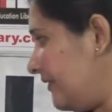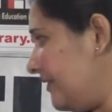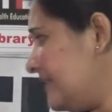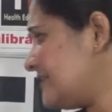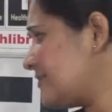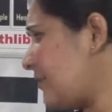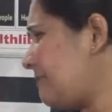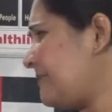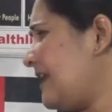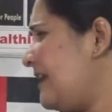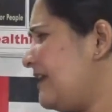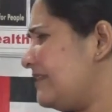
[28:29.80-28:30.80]
Right? So
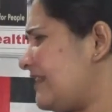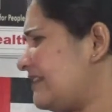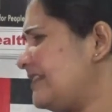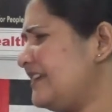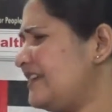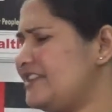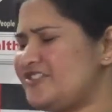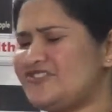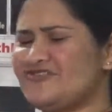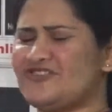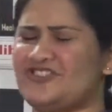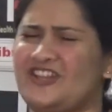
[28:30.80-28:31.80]
nothing needs
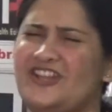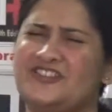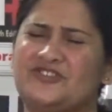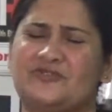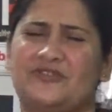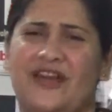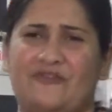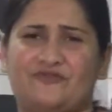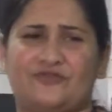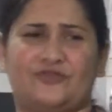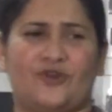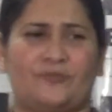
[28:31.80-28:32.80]
to change. You don't have
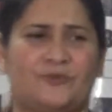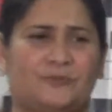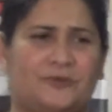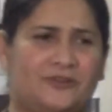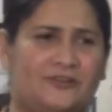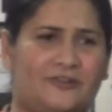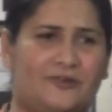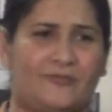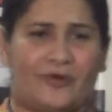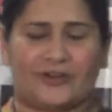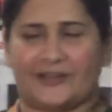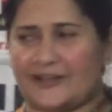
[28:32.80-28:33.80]
to adopt a particular
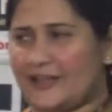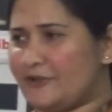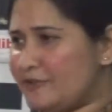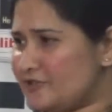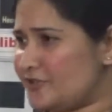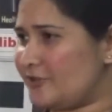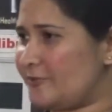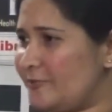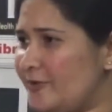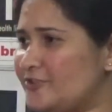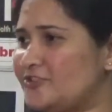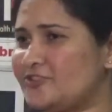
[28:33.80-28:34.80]
body language or a
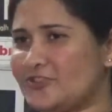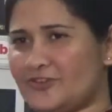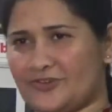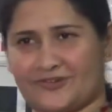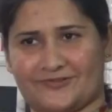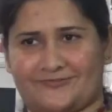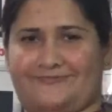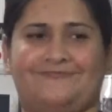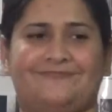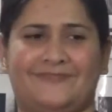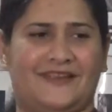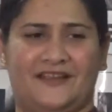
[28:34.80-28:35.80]
posture or
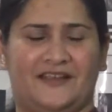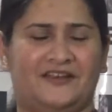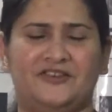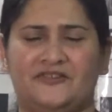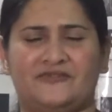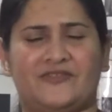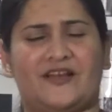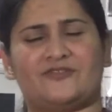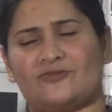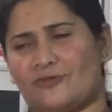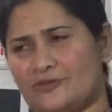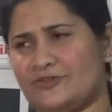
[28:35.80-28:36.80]
any of
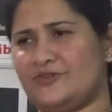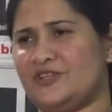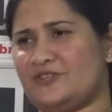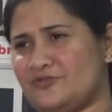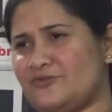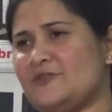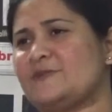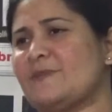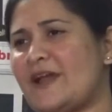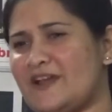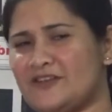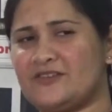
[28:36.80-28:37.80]
that. All you need to do is
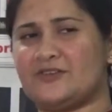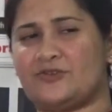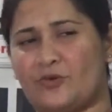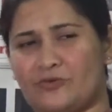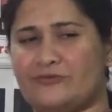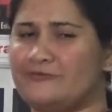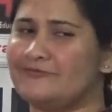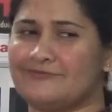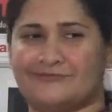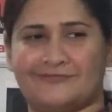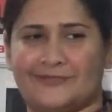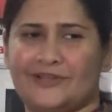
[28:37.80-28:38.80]
mind the tone
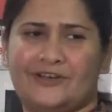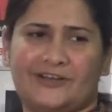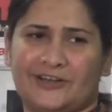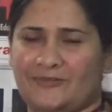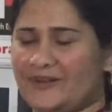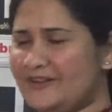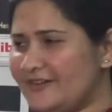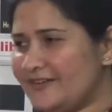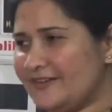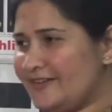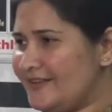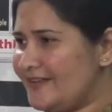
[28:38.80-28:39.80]
a little bit,
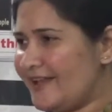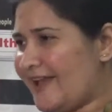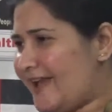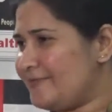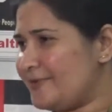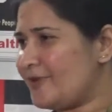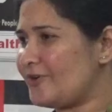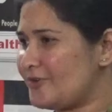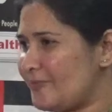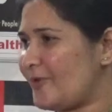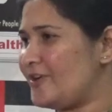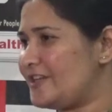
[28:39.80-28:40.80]
and beyond
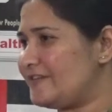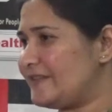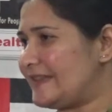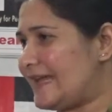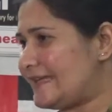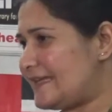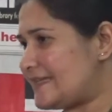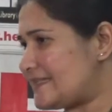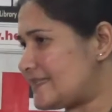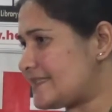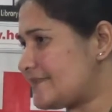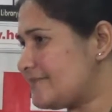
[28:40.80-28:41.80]
a point even that
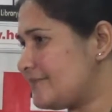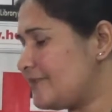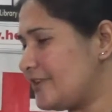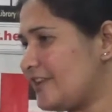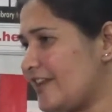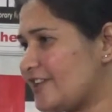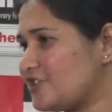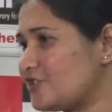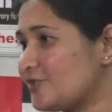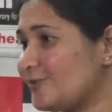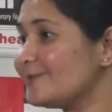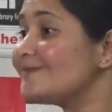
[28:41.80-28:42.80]
gets pretty
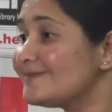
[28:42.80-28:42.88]
natural.